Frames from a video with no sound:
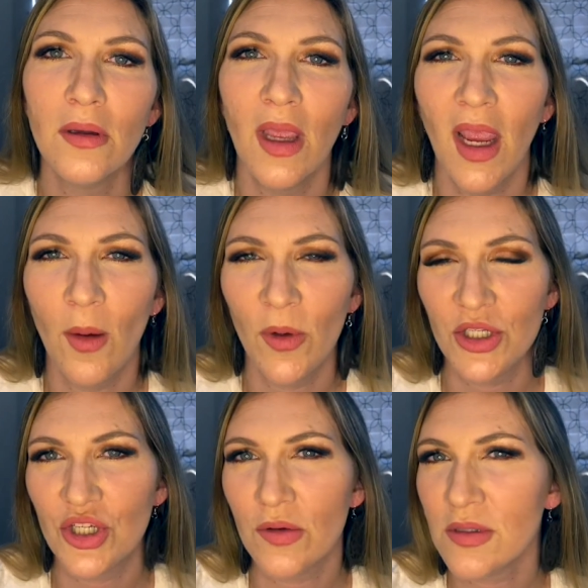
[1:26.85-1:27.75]
And when
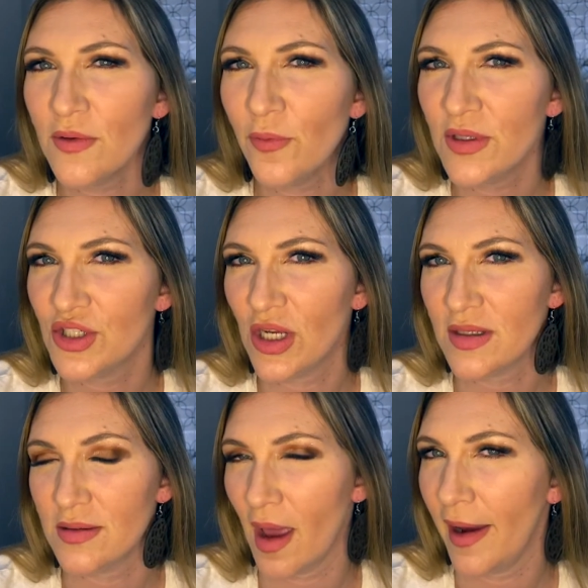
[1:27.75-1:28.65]
Joseph was just
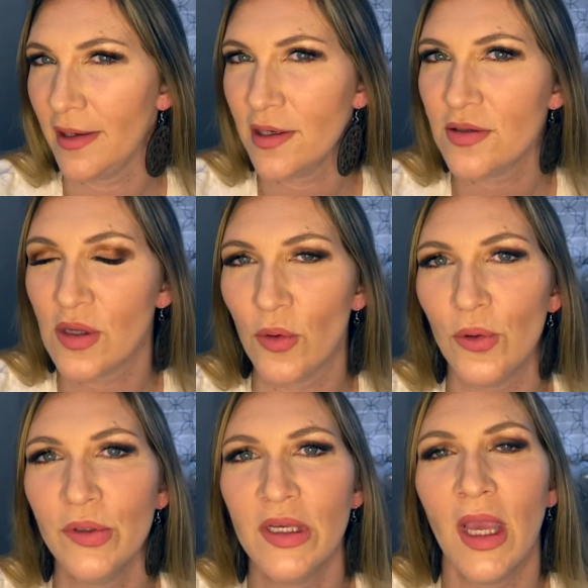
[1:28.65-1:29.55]
9 years
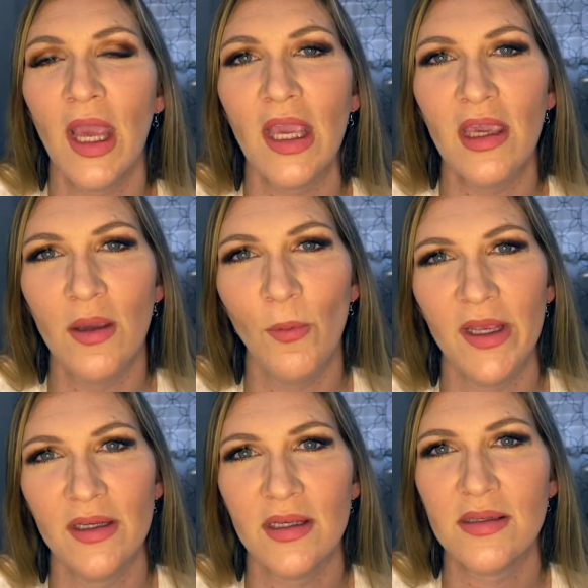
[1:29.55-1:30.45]
old, he
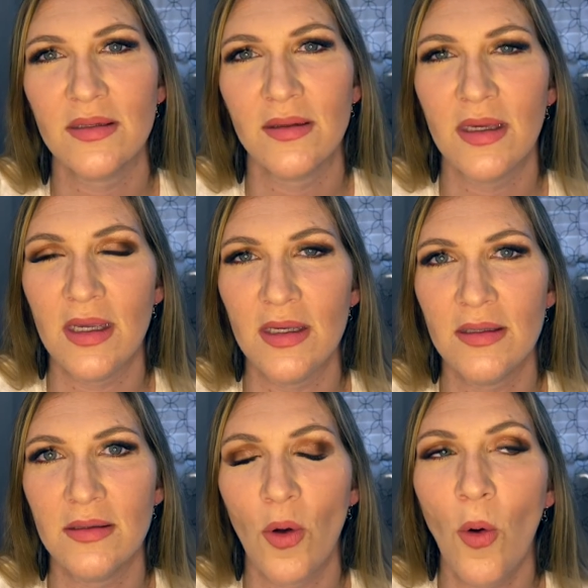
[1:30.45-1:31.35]
witnessed the
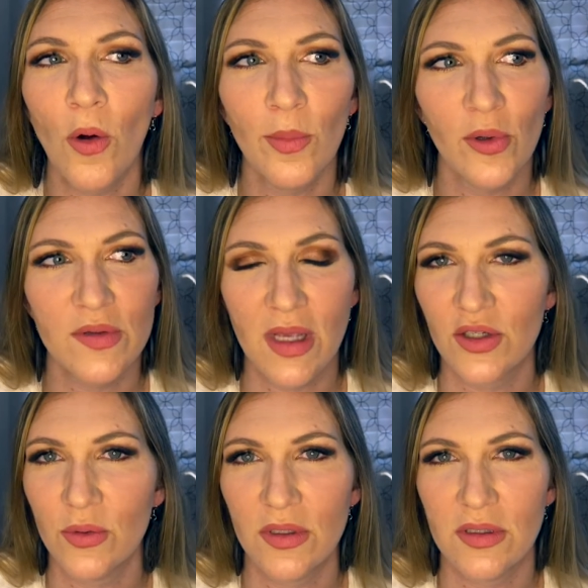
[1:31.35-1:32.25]
horrible
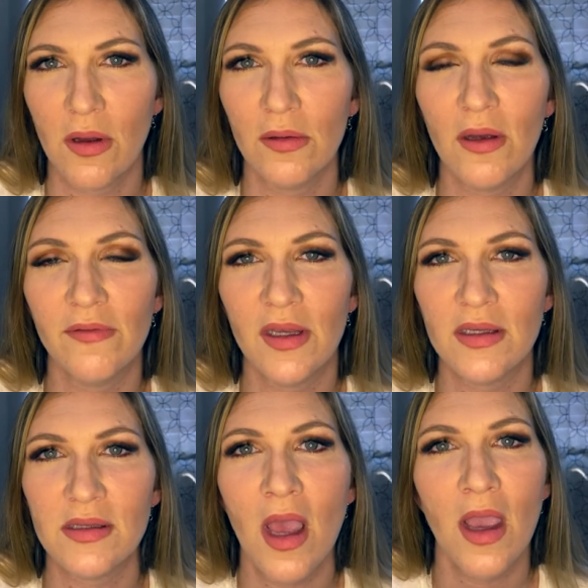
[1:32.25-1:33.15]
sexual assault of
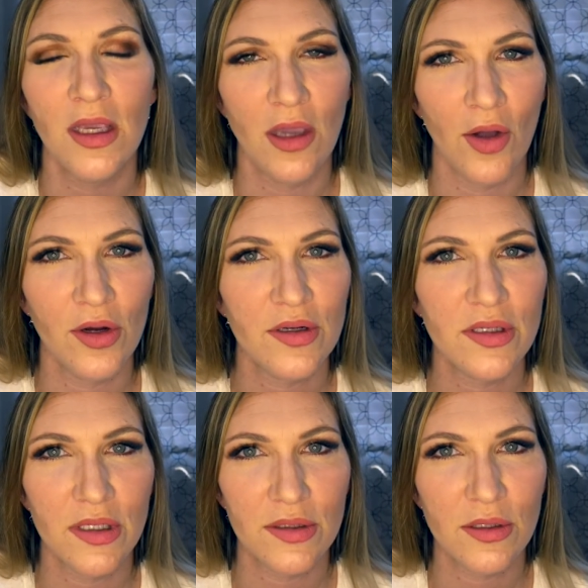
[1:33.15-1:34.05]
his younger
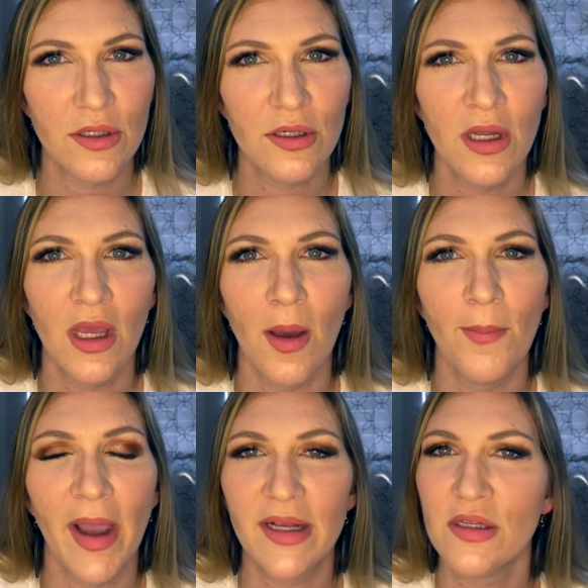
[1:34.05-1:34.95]
sister
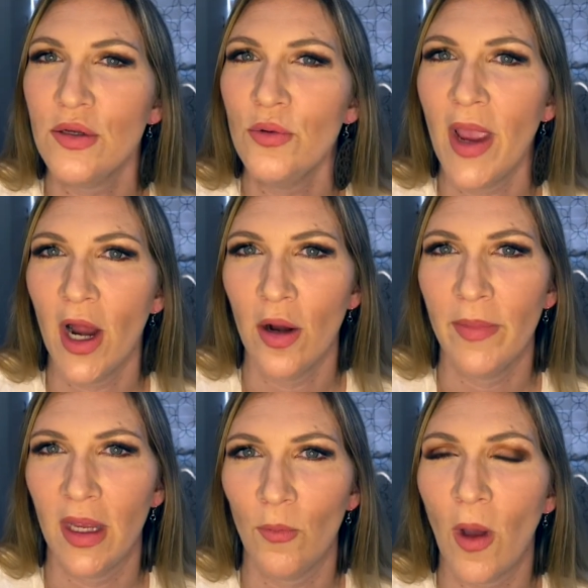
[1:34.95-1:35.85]
by 2
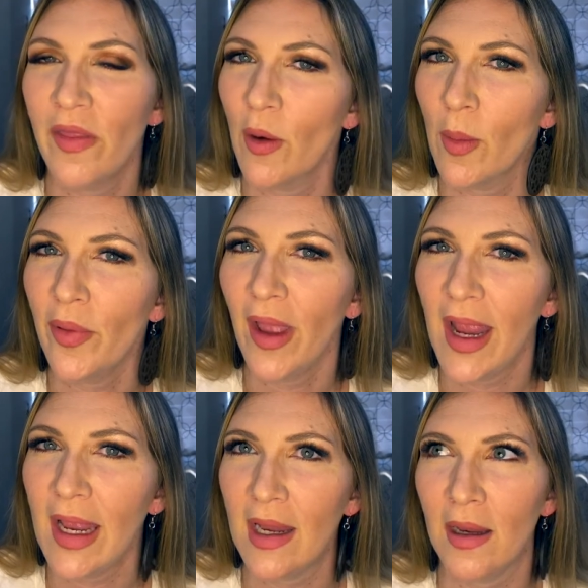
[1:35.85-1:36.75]
airmen while they were
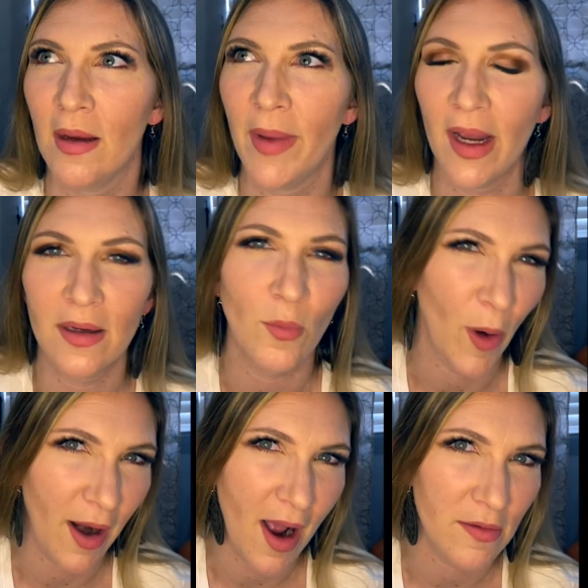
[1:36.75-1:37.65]
playing in an abandoned
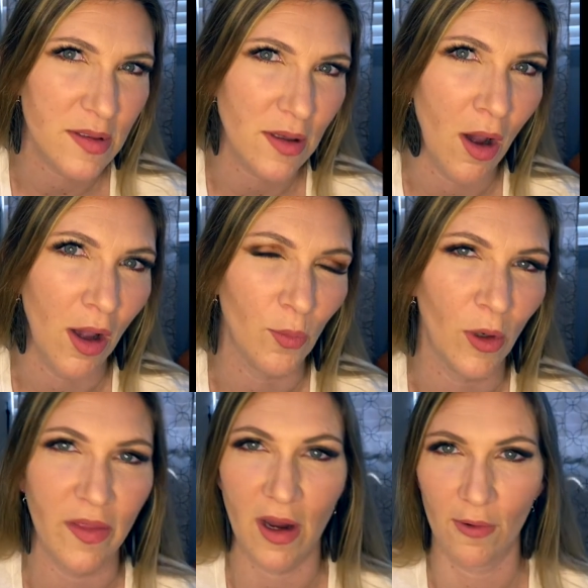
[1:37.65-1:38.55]
warehouse on one
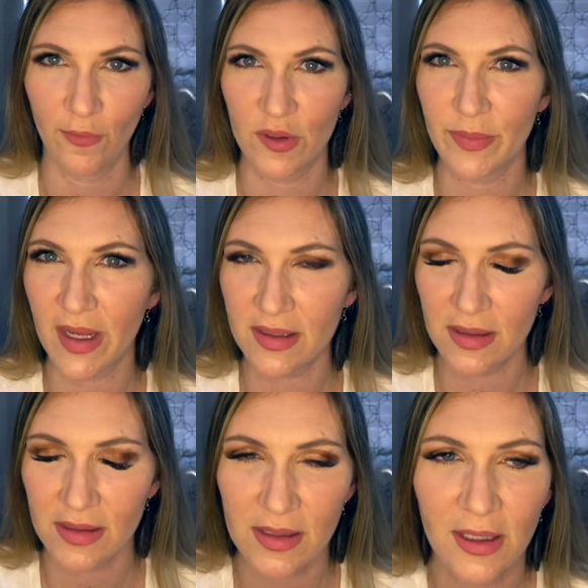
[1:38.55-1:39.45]
of the Air Force bases.